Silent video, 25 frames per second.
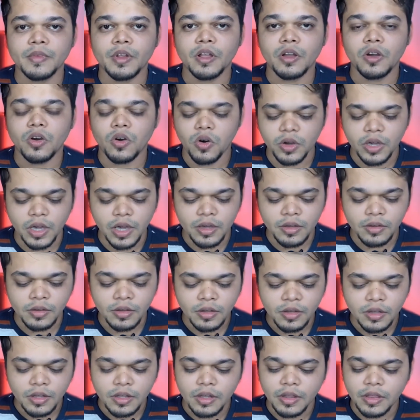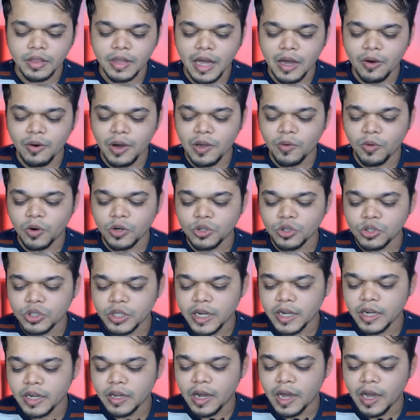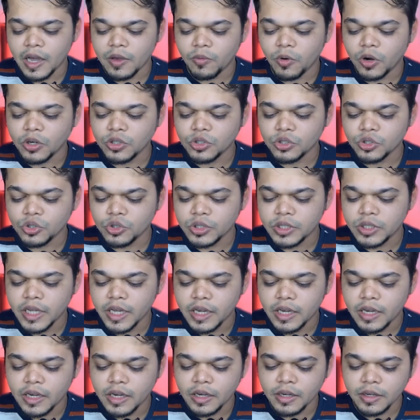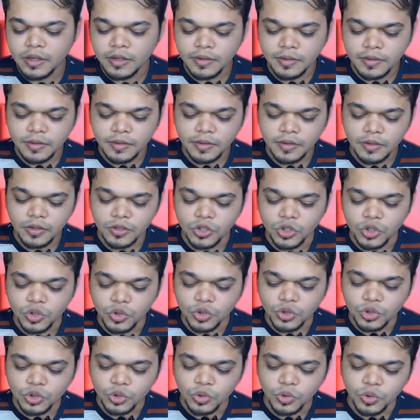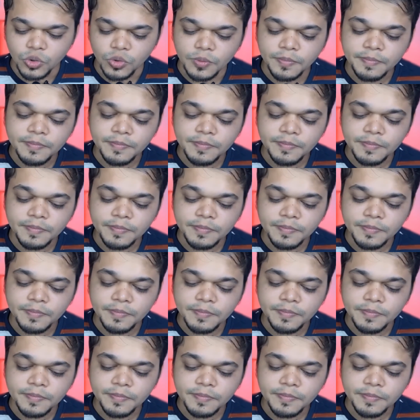okay now i want to take i want you to take you to